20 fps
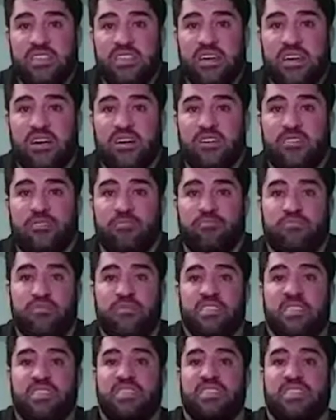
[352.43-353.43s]
um,
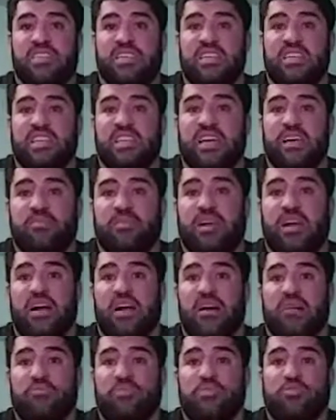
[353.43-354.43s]
CLEP
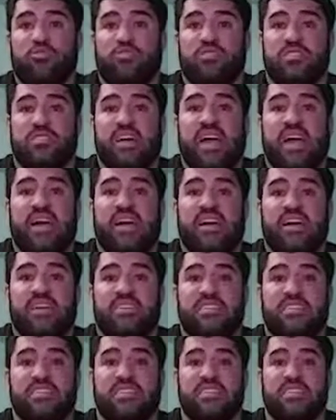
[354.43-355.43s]
combo stack,
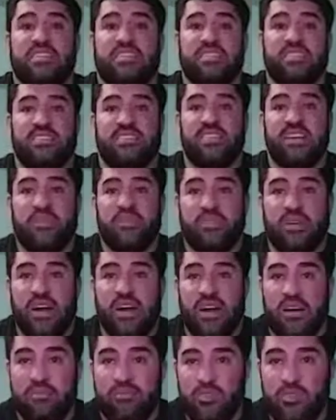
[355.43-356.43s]
CILTEP
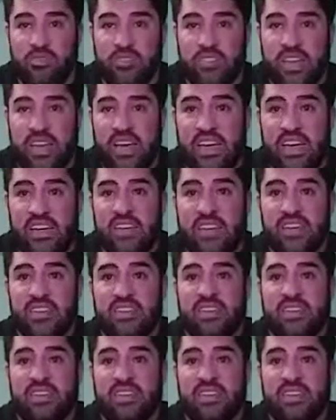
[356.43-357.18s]
combo stack.